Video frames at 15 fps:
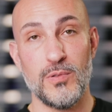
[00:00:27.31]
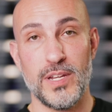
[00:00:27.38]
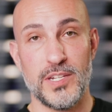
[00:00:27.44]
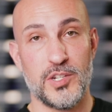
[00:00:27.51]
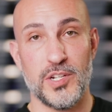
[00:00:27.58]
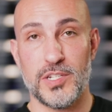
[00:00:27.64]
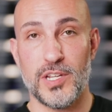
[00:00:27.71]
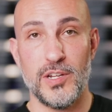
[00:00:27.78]
is
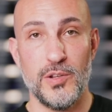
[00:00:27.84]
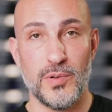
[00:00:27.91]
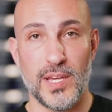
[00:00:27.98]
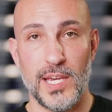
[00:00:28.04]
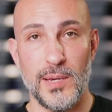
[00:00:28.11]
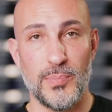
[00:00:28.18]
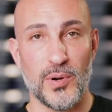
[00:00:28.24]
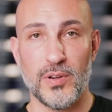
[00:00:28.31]
just a new
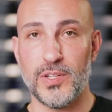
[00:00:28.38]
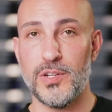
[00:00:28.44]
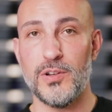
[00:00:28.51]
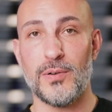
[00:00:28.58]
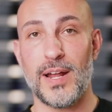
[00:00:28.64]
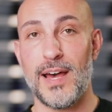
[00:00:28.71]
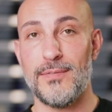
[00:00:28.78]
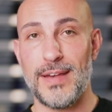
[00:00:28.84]
keeper and you
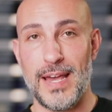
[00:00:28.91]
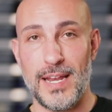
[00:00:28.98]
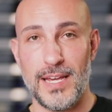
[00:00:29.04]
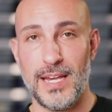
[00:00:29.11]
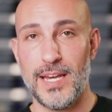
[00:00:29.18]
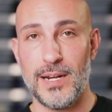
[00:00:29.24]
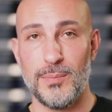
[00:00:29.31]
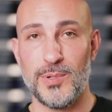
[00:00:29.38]
don't have any
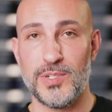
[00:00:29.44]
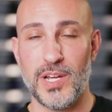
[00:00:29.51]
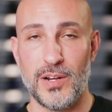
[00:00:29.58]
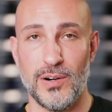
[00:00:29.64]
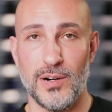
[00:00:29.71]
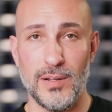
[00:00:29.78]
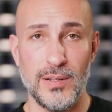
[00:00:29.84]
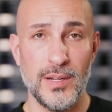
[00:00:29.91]
animals at
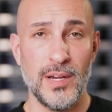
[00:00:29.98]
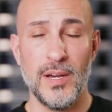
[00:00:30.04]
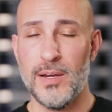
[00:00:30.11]
all?